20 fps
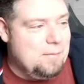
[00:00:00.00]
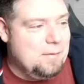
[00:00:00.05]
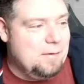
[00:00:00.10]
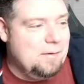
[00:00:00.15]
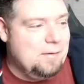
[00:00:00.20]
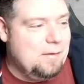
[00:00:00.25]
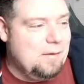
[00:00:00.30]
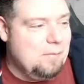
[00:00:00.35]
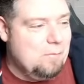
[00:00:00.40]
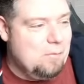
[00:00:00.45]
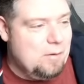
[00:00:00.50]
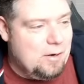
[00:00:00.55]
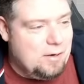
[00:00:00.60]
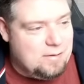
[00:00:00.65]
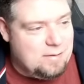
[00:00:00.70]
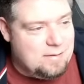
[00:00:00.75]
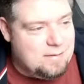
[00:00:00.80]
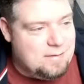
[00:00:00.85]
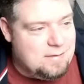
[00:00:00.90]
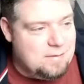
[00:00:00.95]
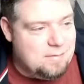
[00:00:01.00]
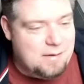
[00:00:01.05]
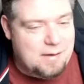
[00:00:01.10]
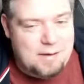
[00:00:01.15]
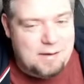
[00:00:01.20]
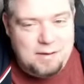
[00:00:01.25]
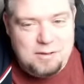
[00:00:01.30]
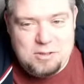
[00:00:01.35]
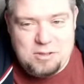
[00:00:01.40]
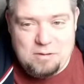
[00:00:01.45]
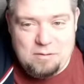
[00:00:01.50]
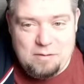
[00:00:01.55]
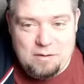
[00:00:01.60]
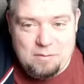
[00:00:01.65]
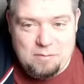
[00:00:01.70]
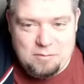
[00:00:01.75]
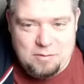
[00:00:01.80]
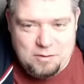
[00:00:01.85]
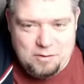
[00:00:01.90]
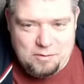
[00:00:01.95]
But when I did a Team King show, I
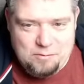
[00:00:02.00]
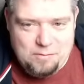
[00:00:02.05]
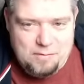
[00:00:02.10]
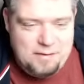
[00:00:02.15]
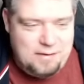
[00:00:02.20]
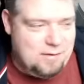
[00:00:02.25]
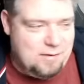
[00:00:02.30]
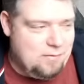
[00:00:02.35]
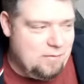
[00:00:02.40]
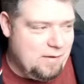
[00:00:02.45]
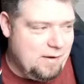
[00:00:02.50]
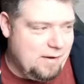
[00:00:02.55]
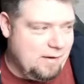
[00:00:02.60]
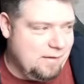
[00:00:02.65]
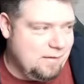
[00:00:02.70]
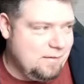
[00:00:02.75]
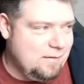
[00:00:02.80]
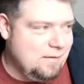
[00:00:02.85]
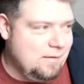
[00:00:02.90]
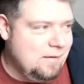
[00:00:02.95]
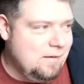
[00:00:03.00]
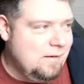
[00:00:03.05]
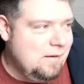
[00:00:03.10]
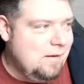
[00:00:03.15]
will look for these things.